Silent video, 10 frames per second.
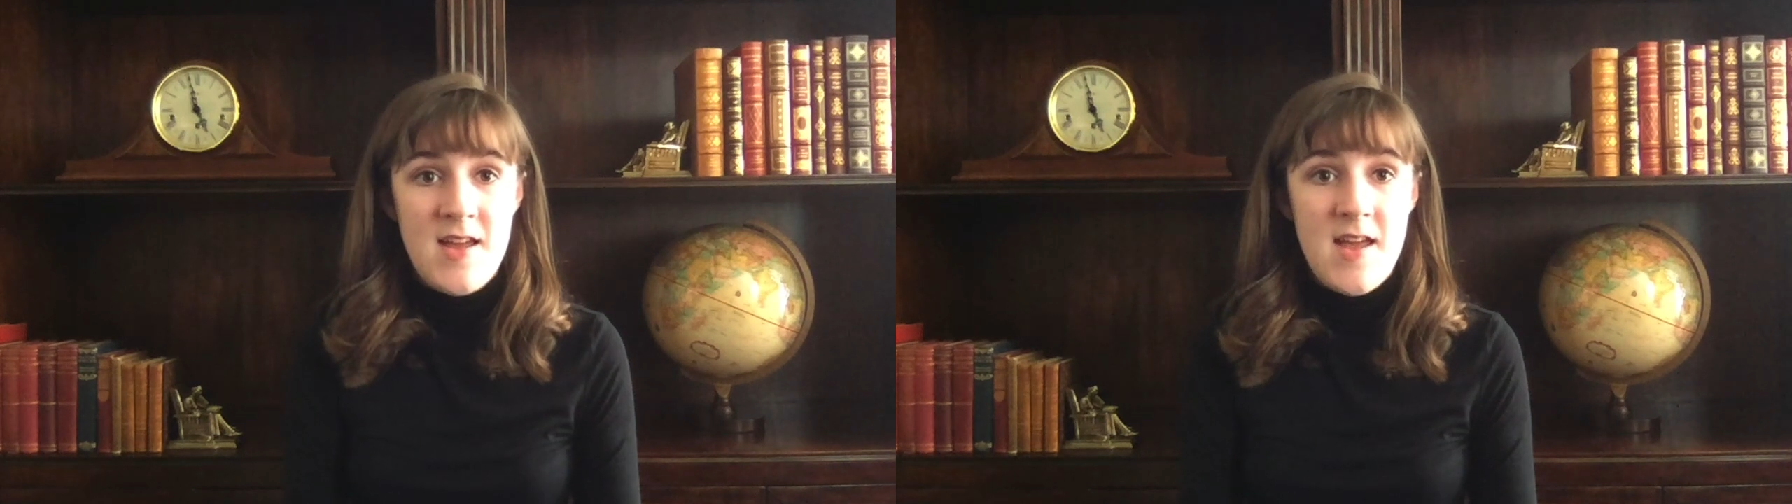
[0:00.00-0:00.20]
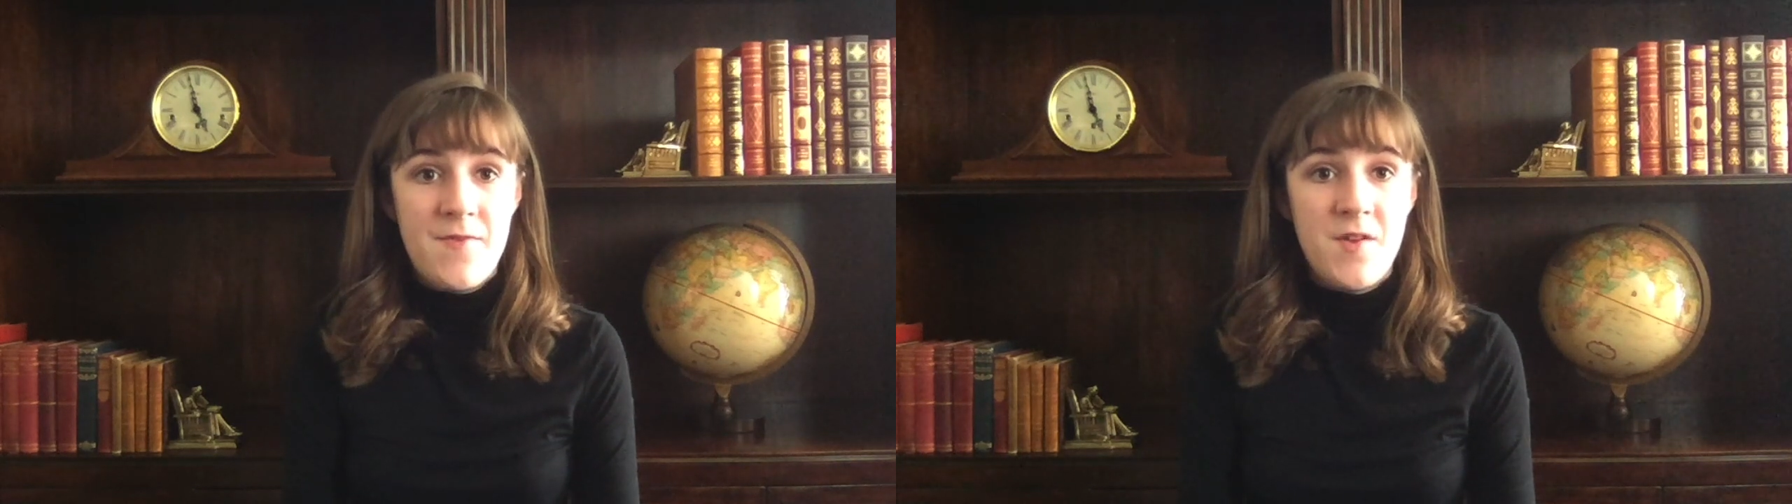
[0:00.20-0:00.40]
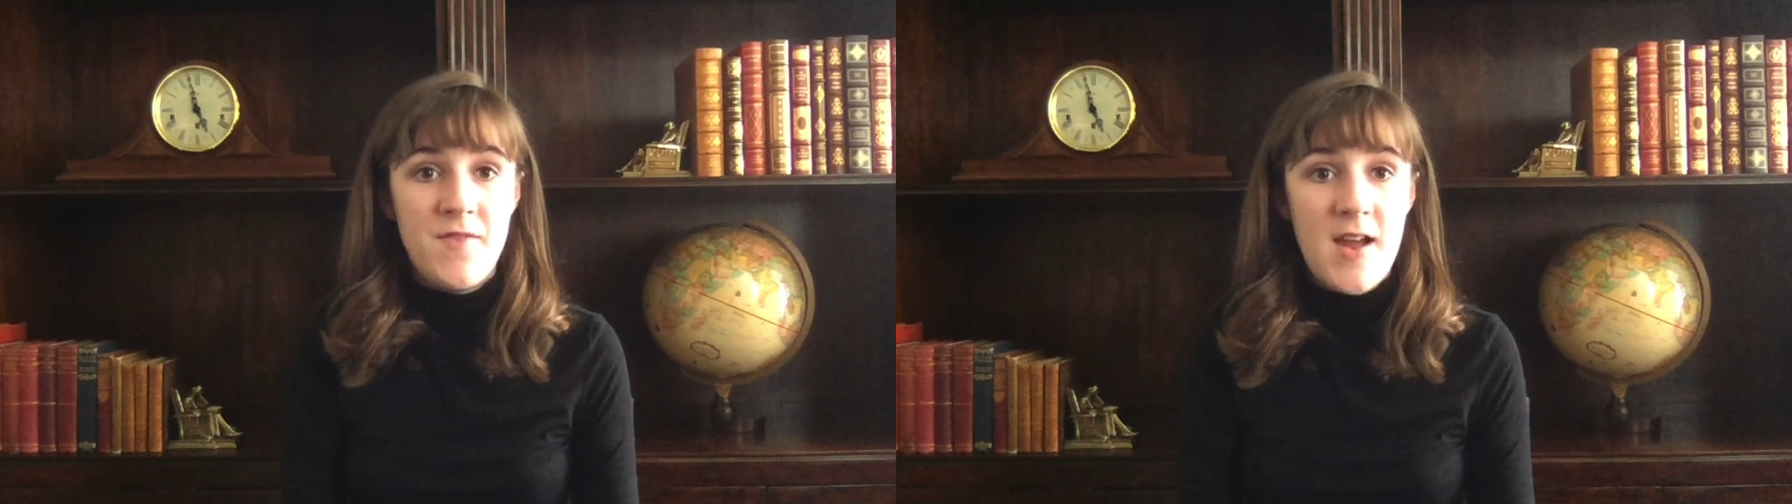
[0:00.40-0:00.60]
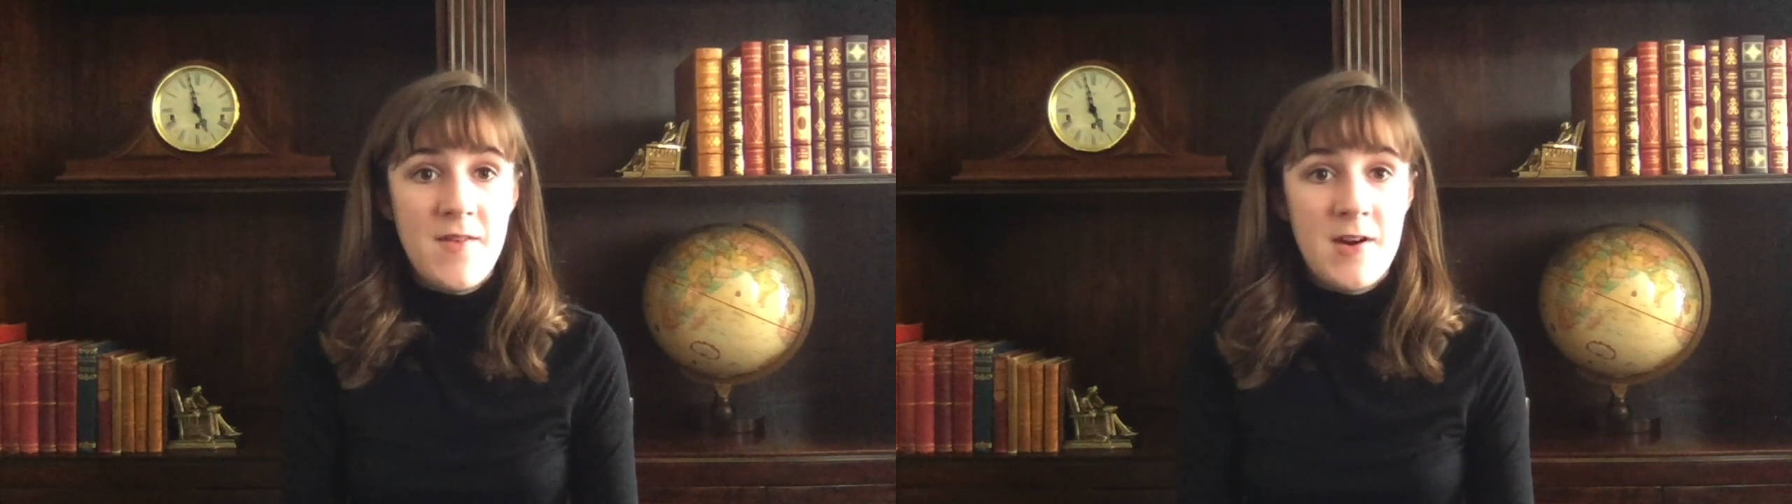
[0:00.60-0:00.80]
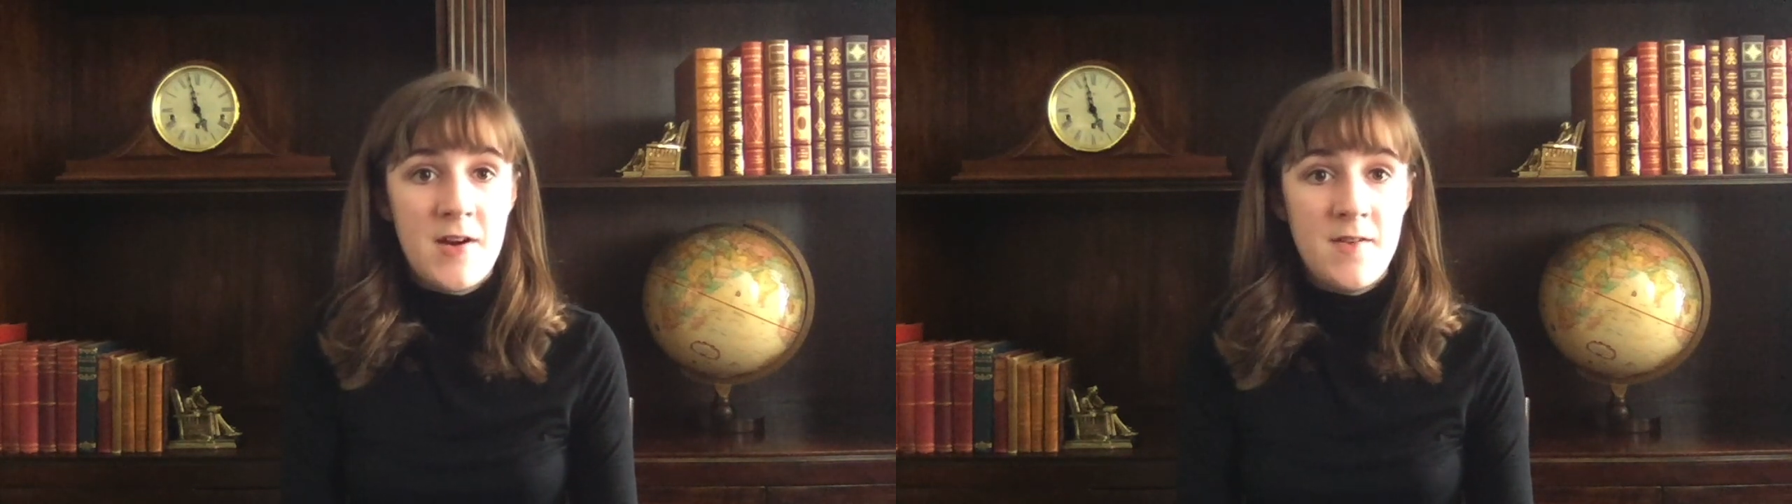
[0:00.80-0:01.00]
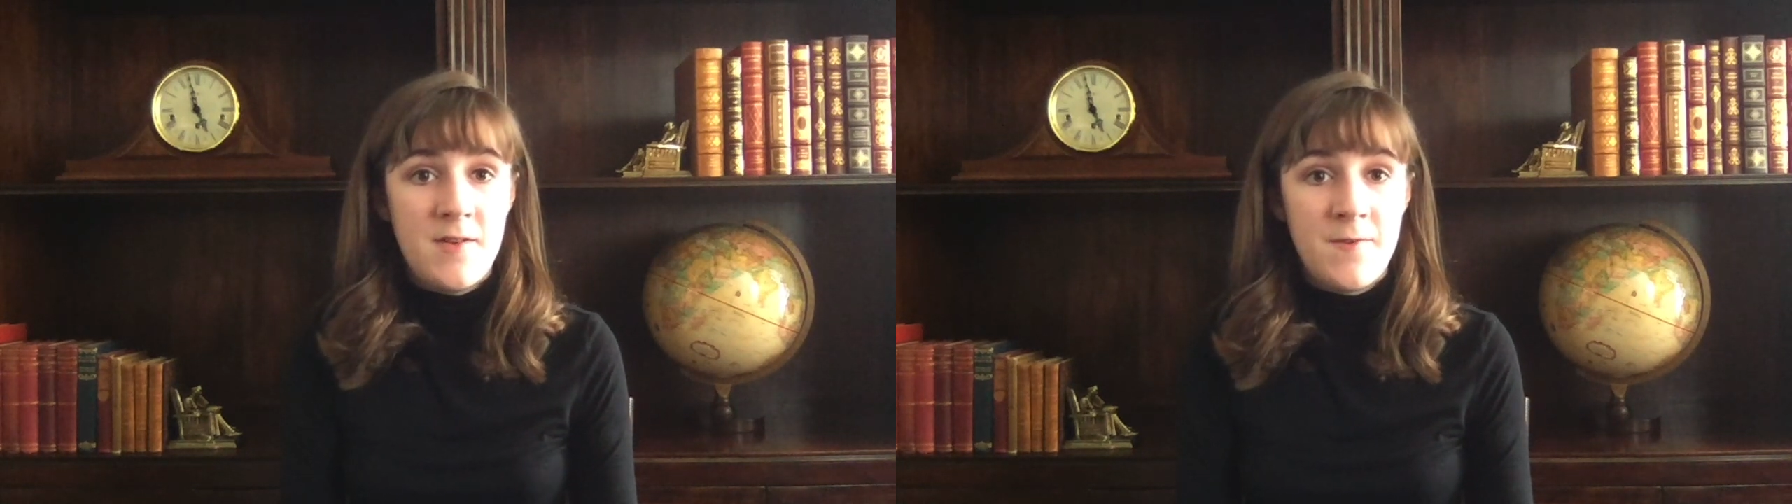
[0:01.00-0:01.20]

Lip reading: If you've ever heard of the